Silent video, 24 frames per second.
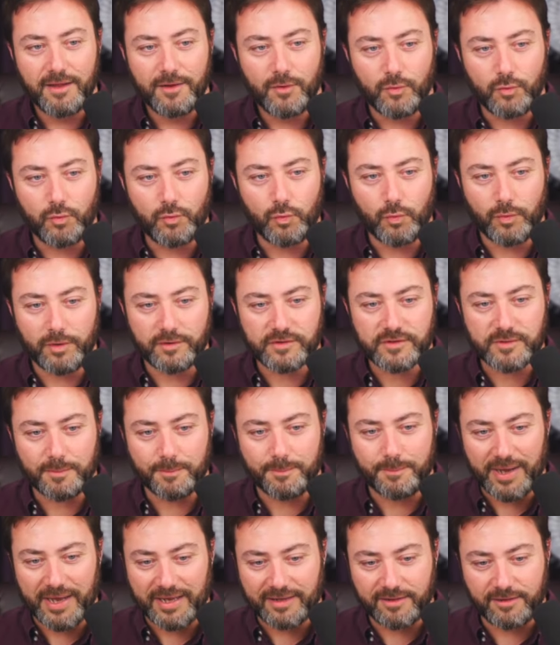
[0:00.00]
Ooh, we've got some
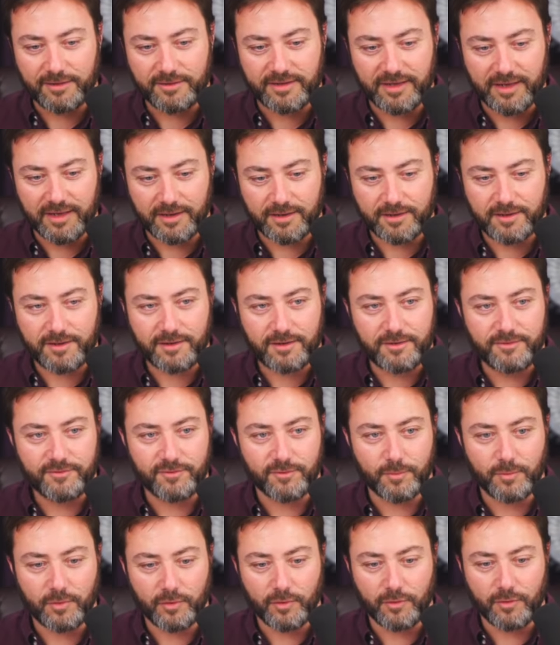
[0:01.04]
BattleTech
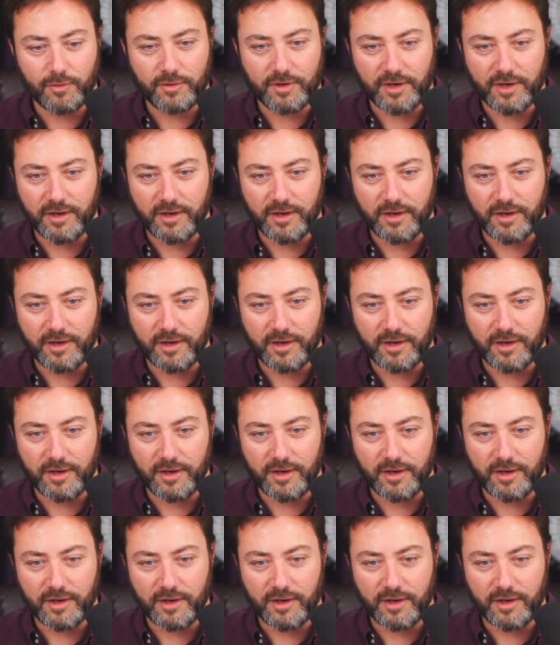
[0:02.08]
from Lorgar